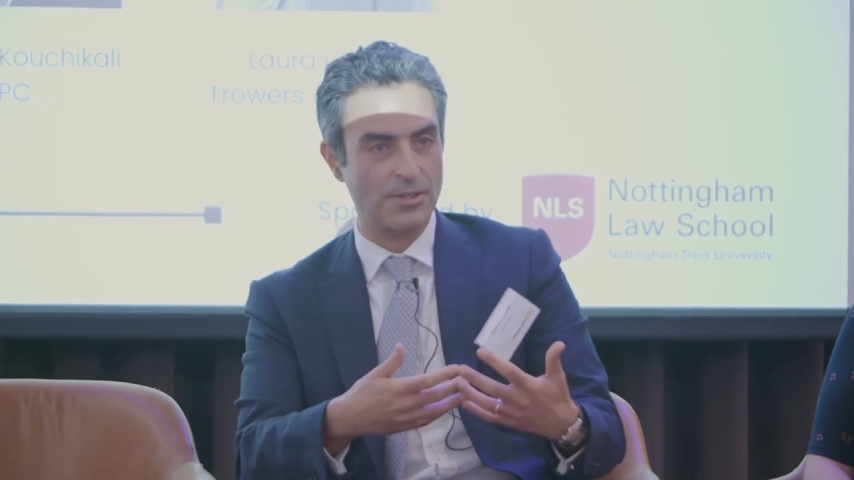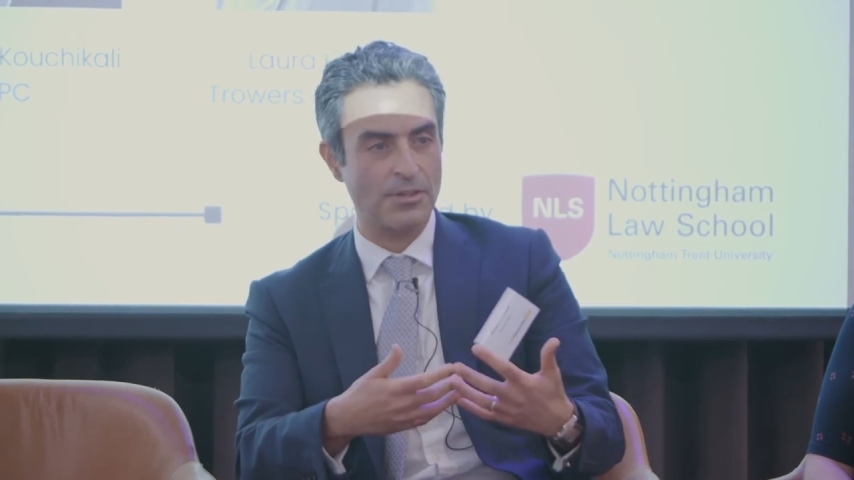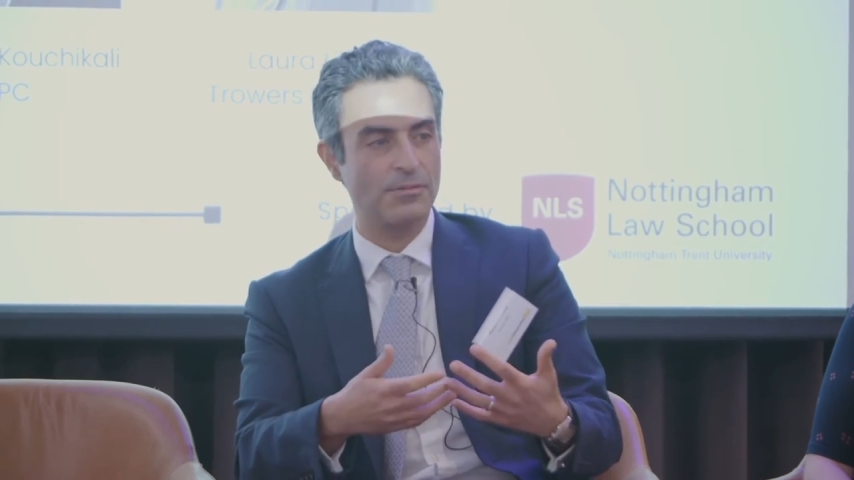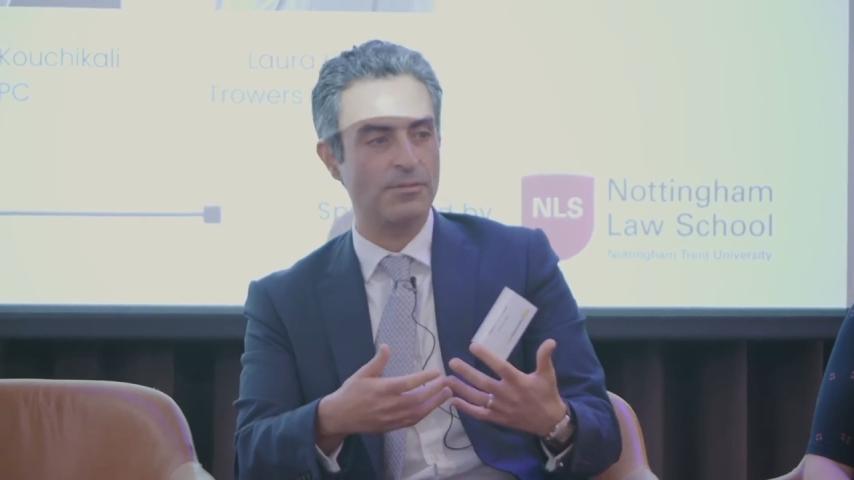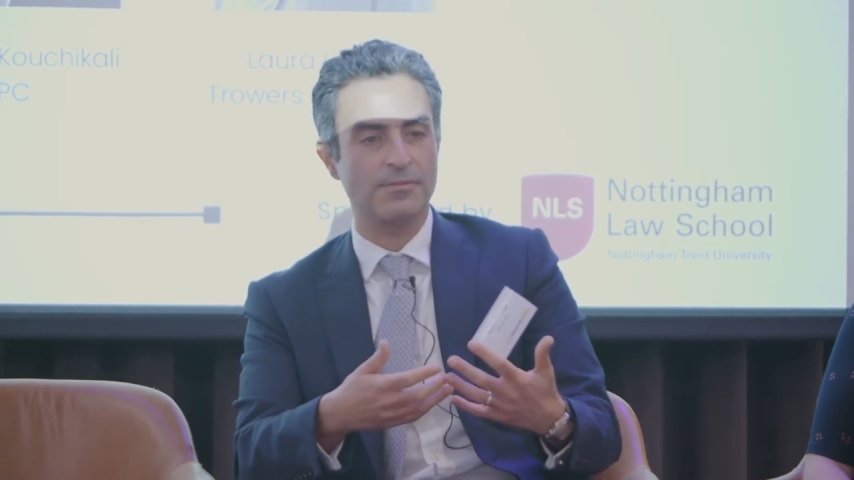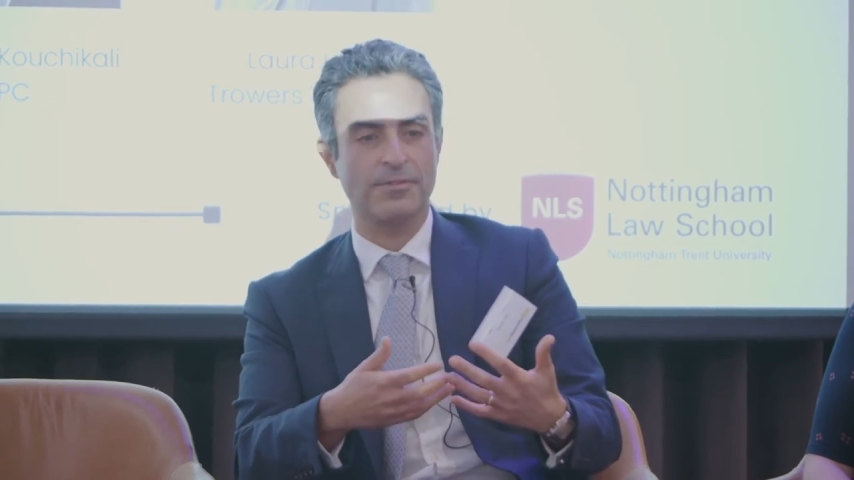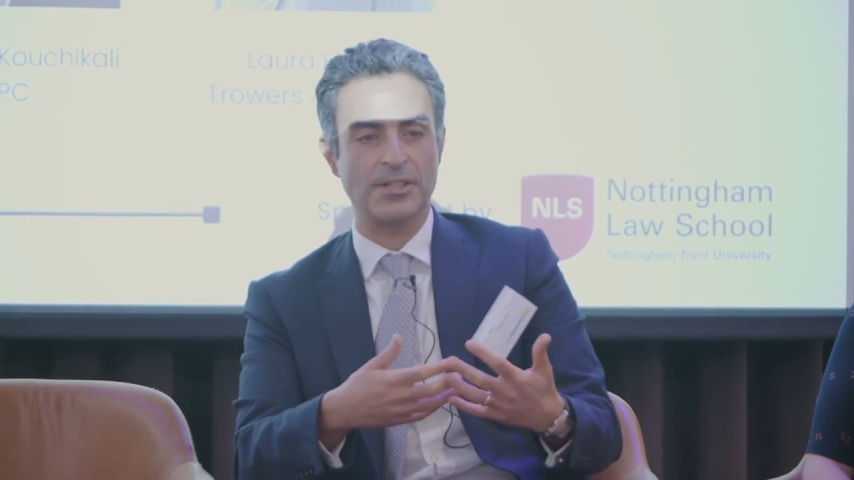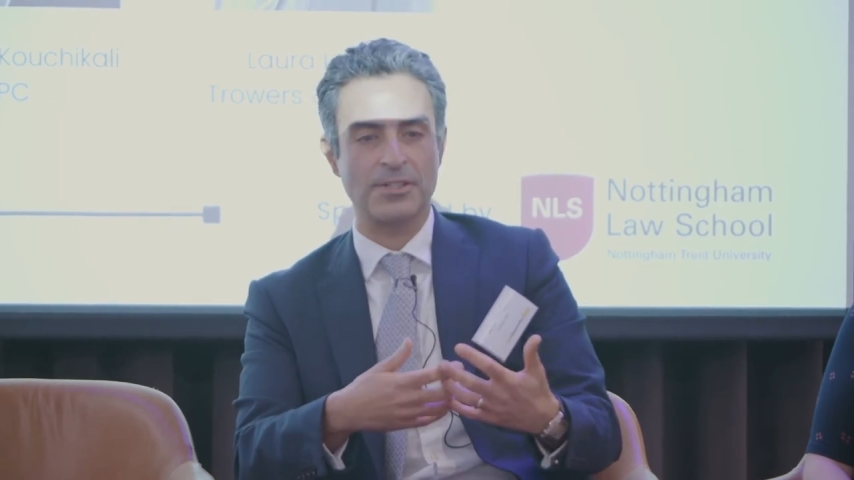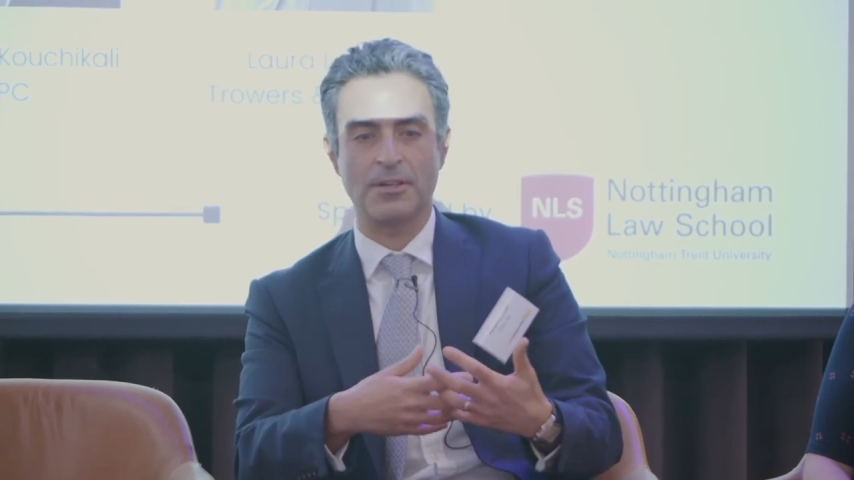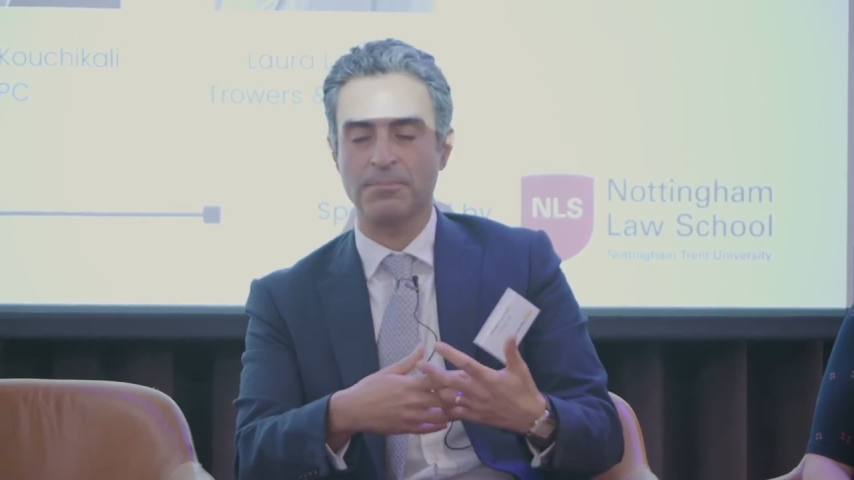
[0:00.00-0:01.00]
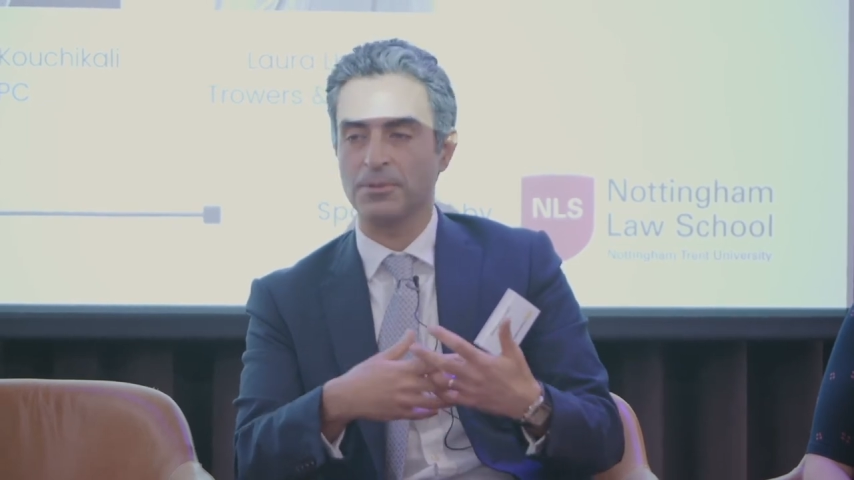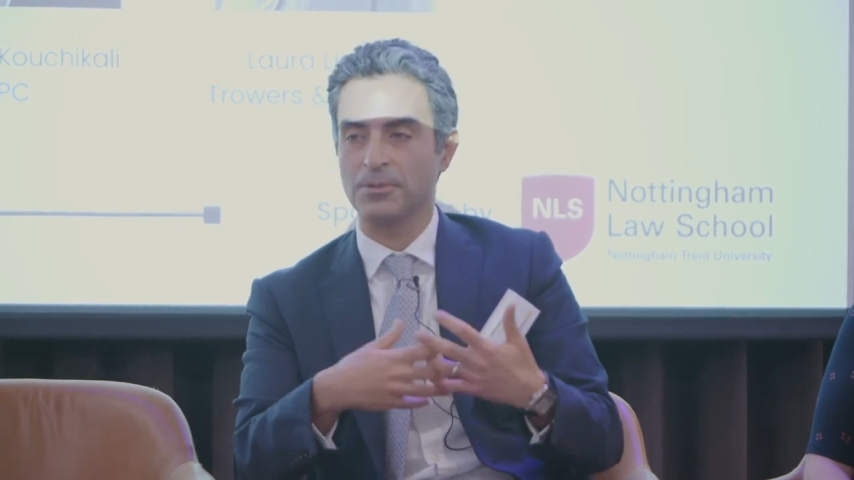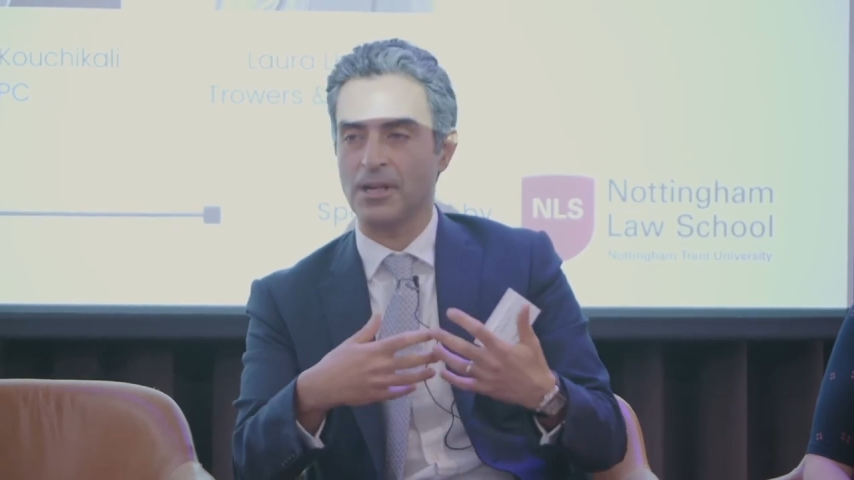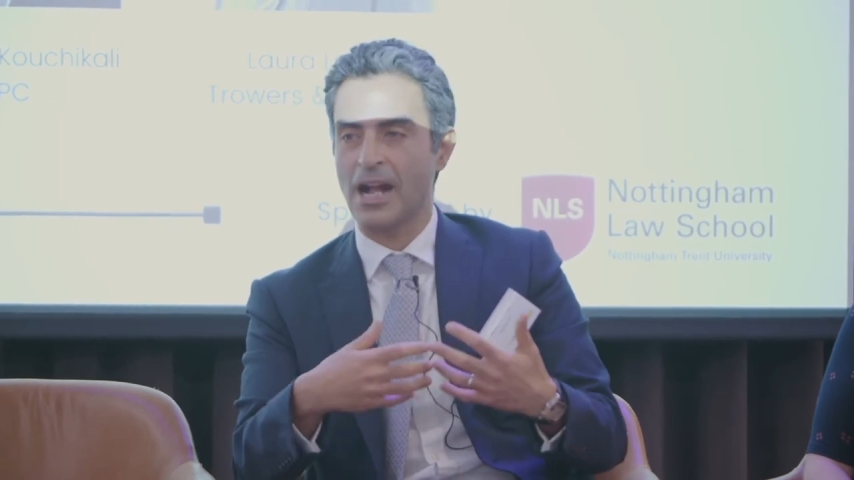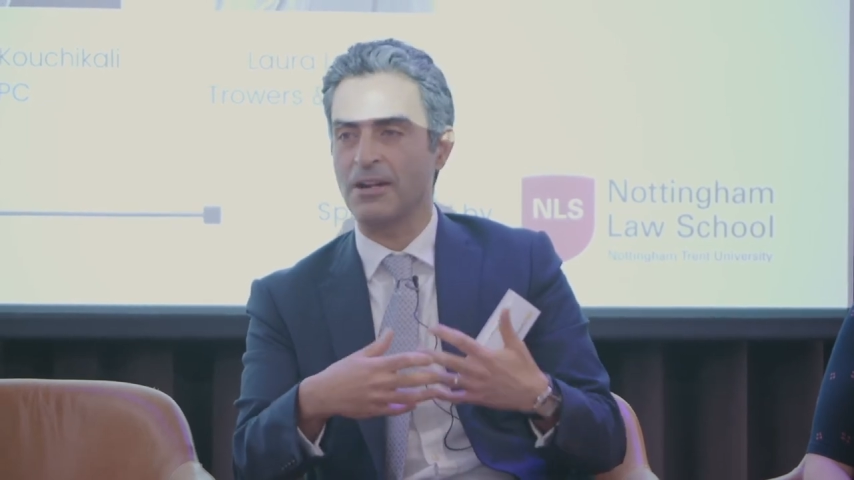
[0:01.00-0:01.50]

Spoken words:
So for example,